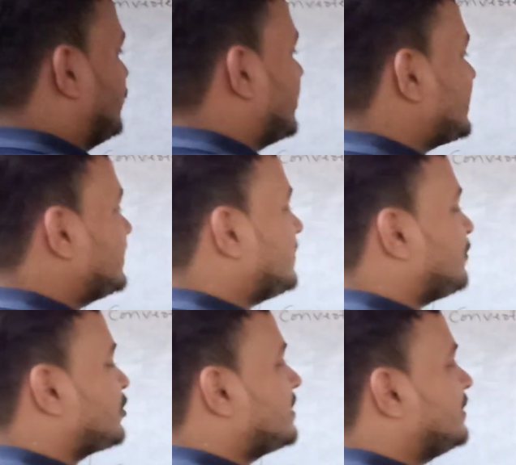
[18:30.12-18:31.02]
what are the
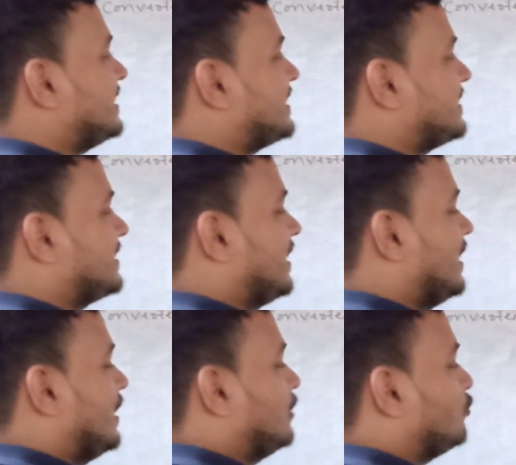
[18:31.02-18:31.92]
possibilities
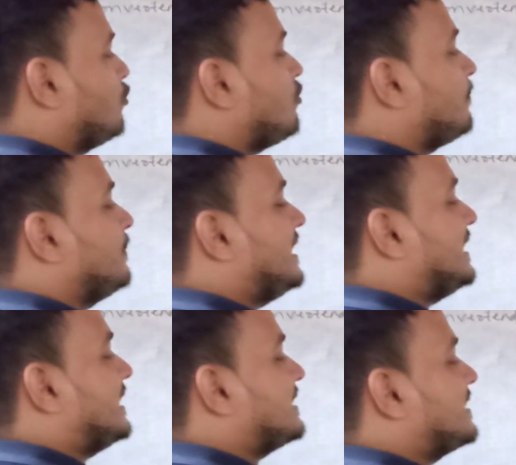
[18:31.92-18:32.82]
no p
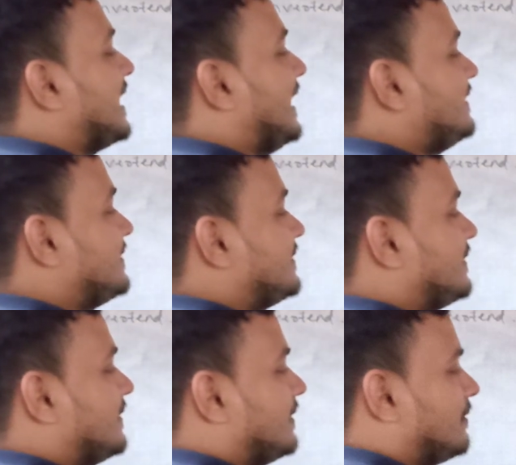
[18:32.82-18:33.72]
is s
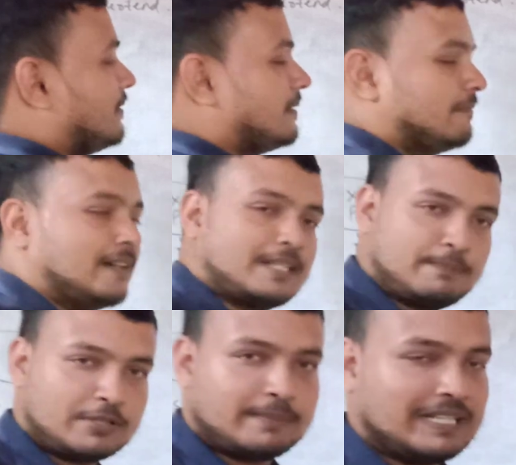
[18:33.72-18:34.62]
first
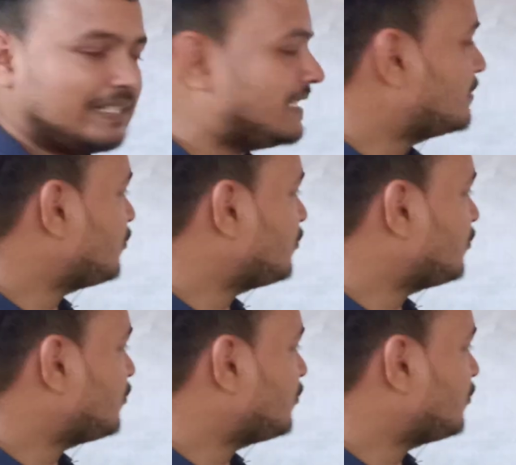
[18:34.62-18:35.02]
possibility